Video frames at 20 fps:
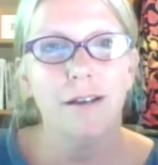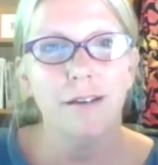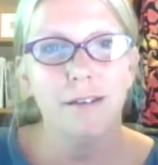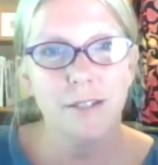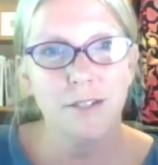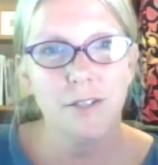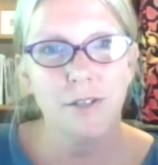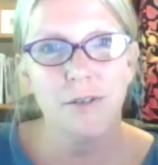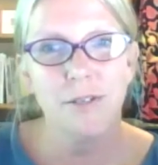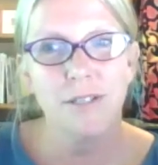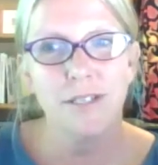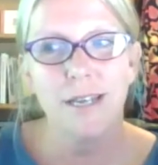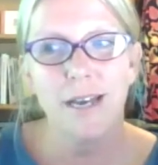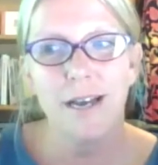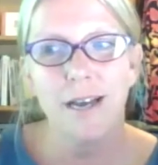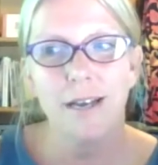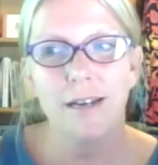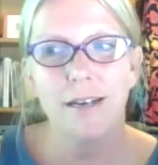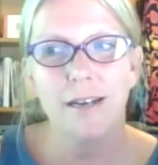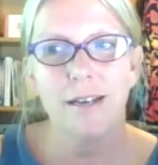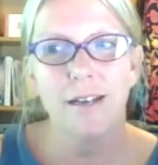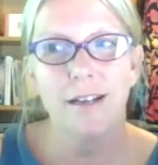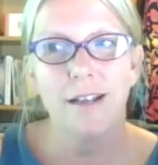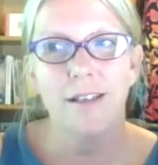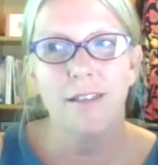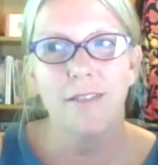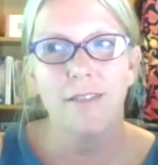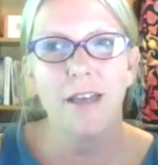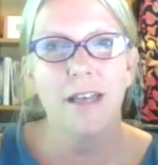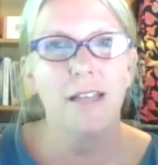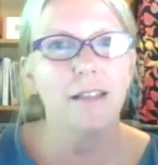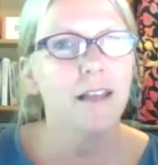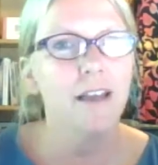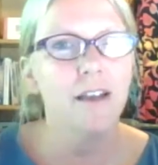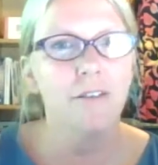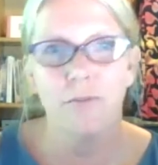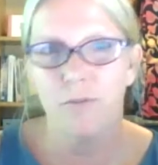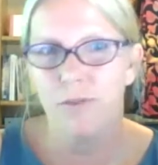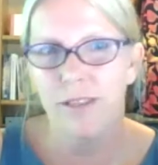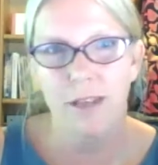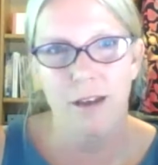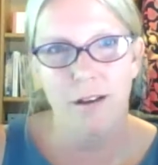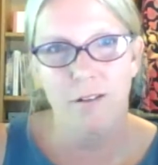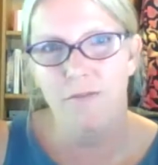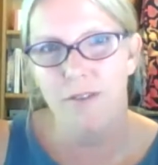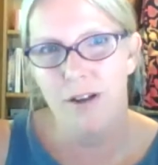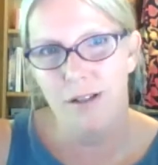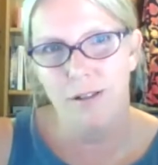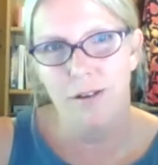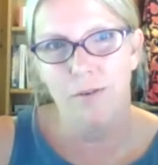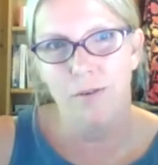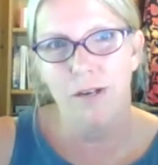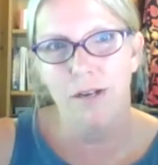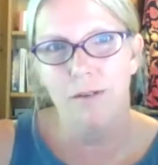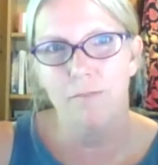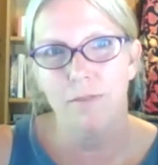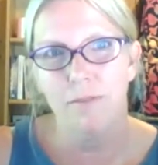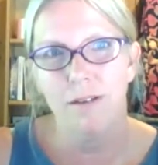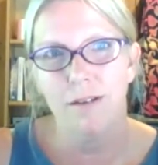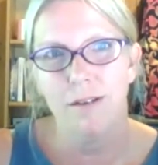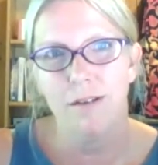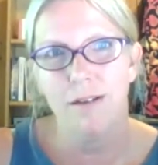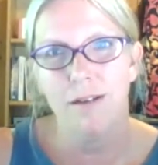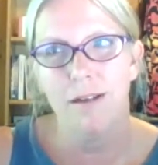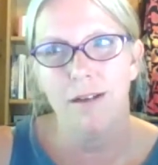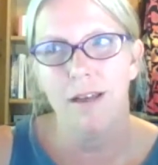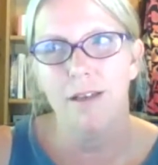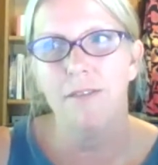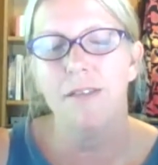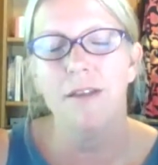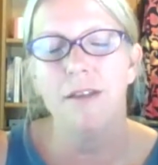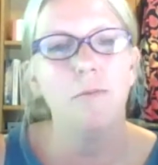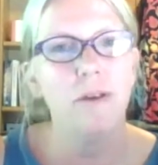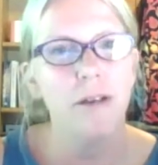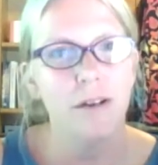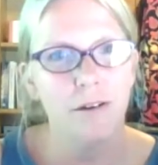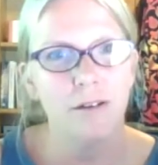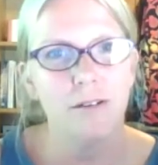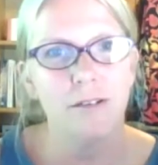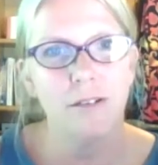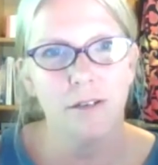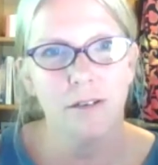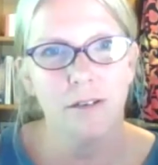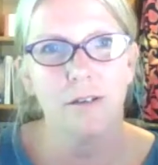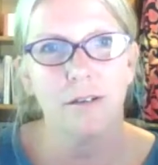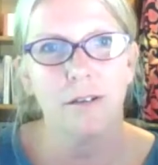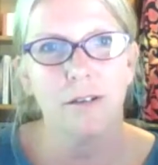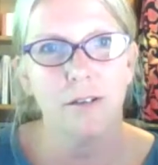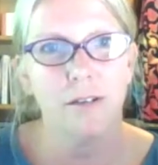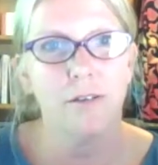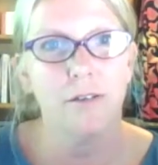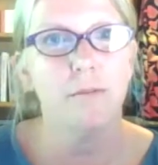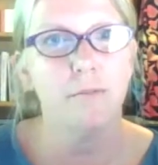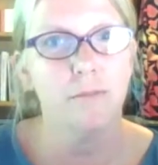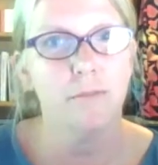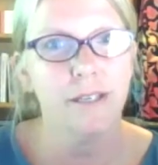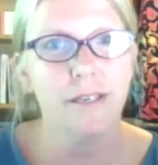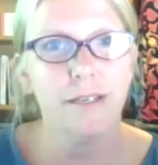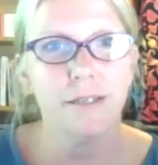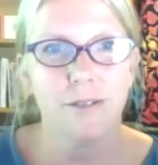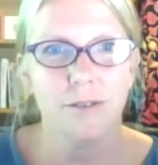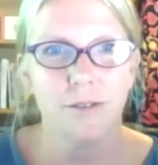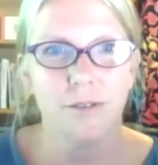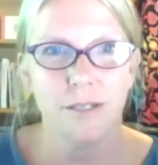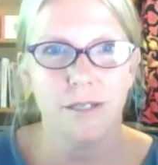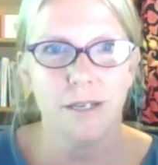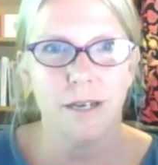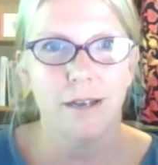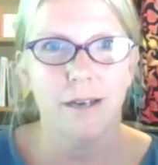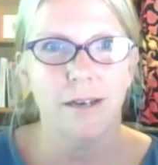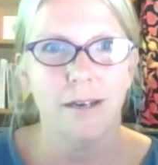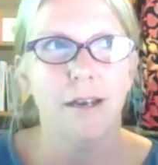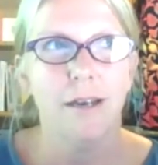suicide, that left without follow-up and then went on to complete suicide.